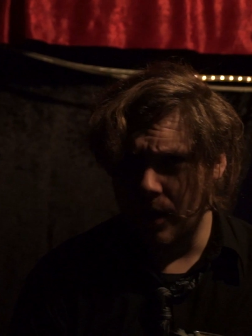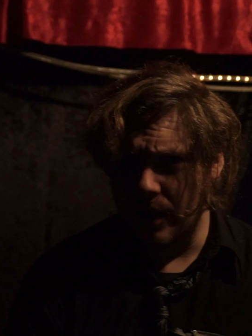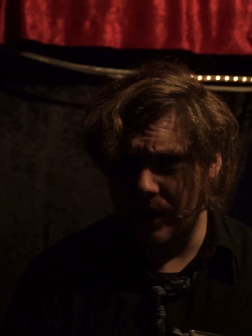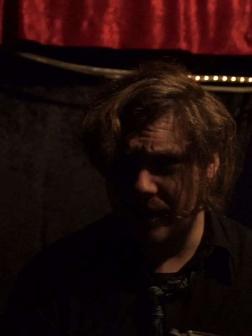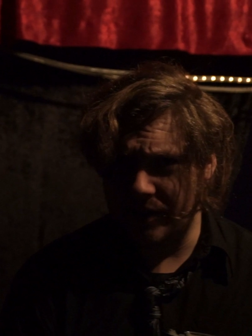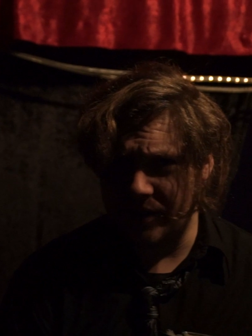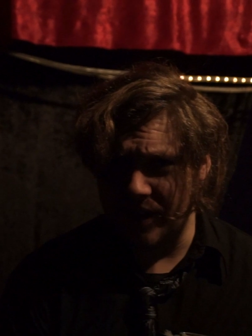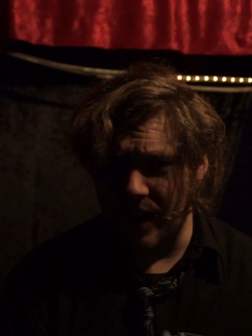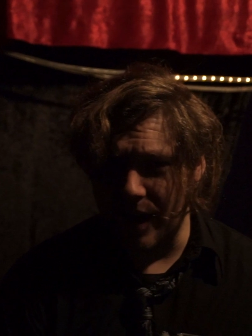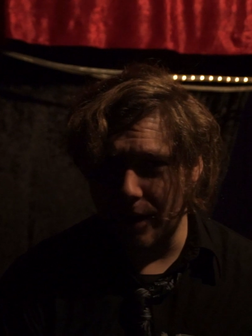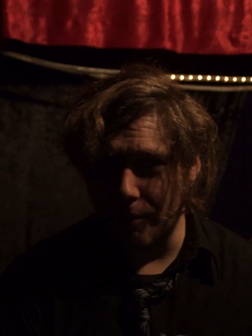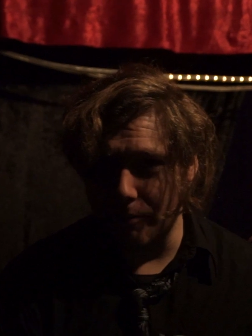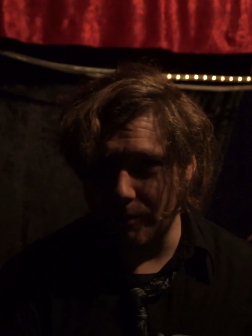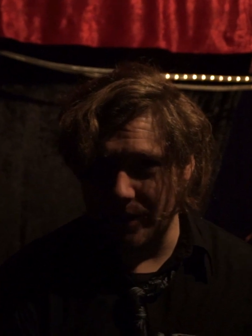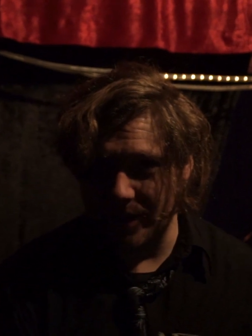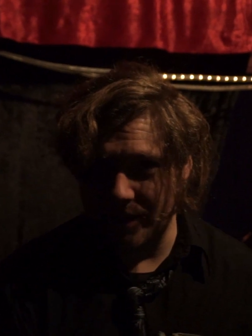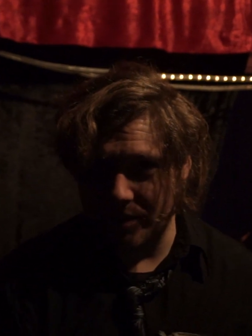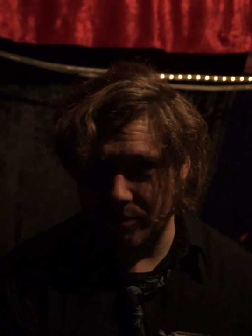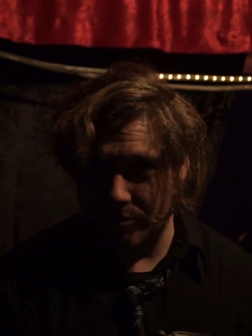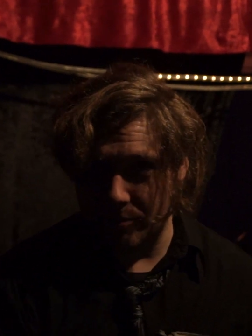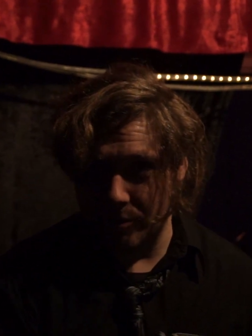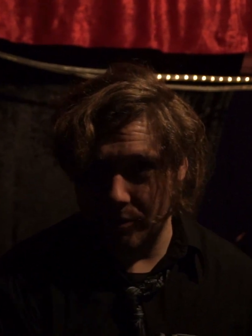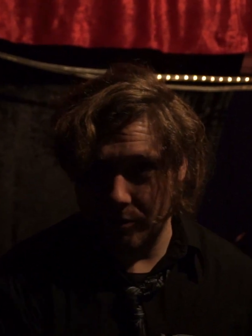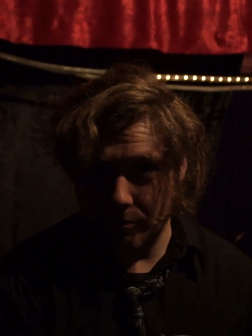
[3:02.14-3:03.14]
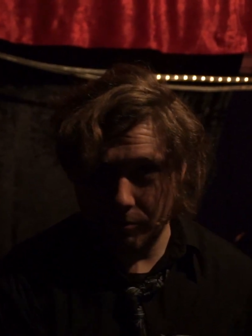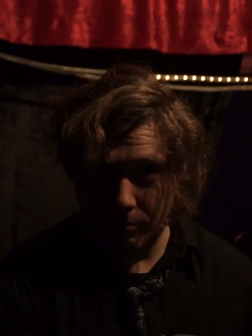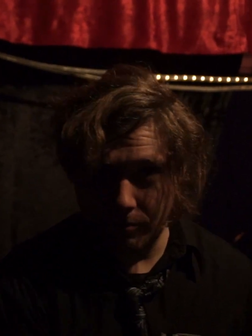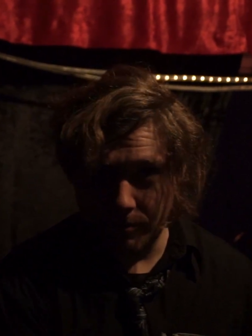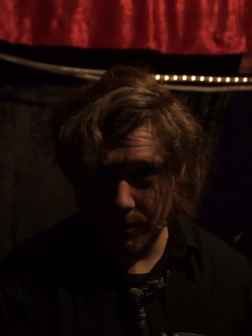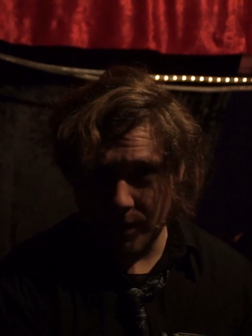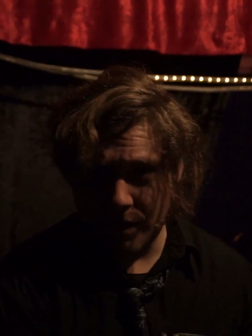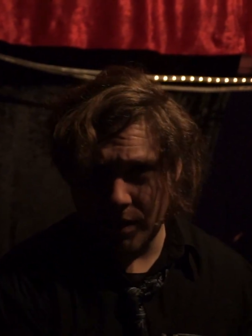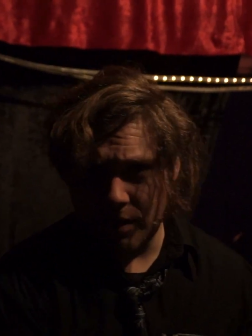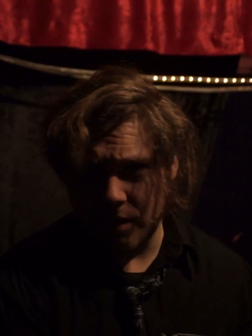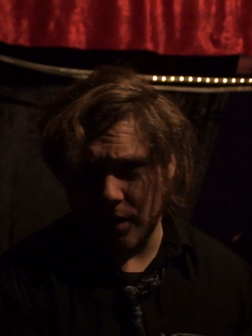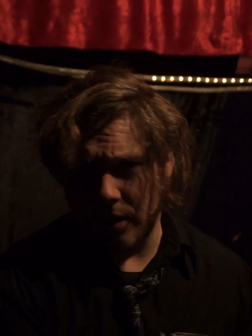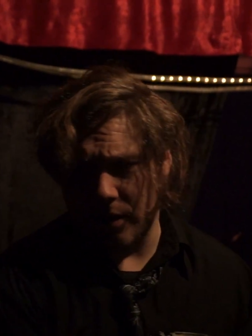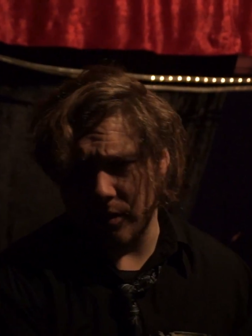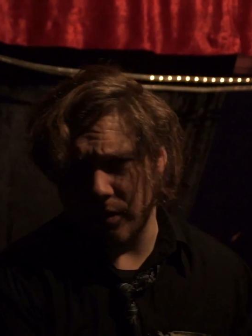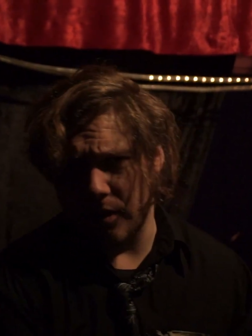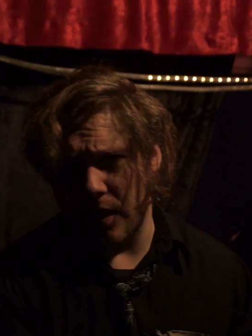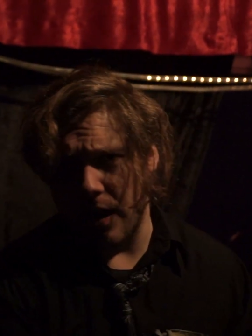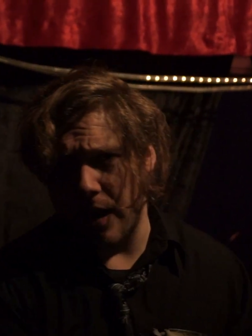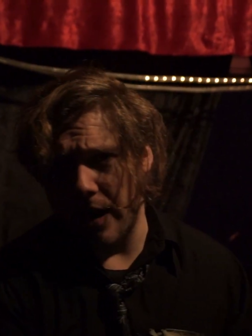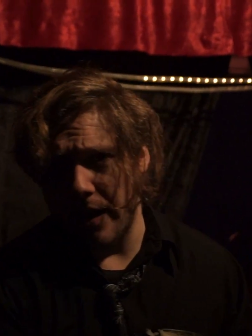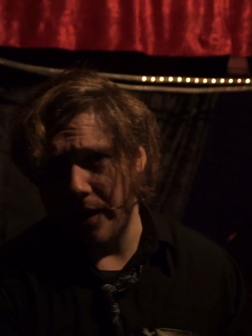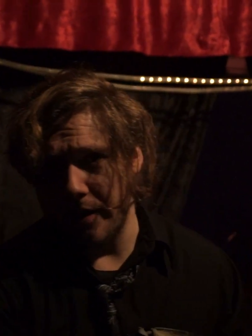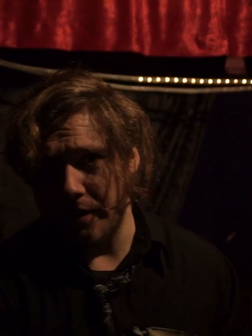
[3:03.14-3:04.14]
It's helped me through a
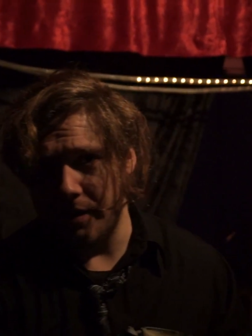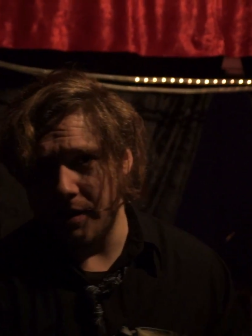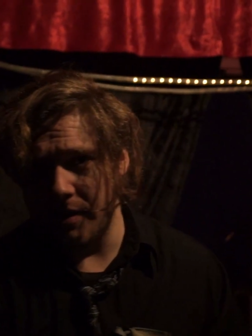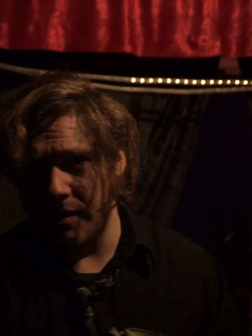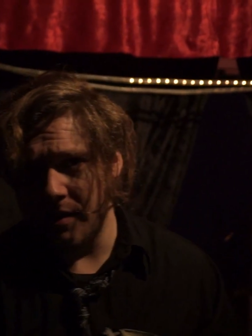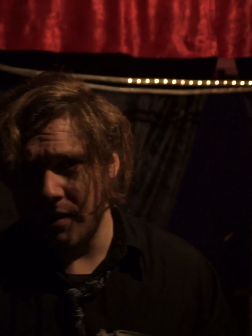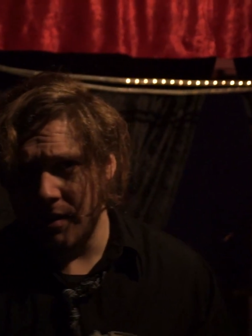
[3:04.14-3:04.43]
lot.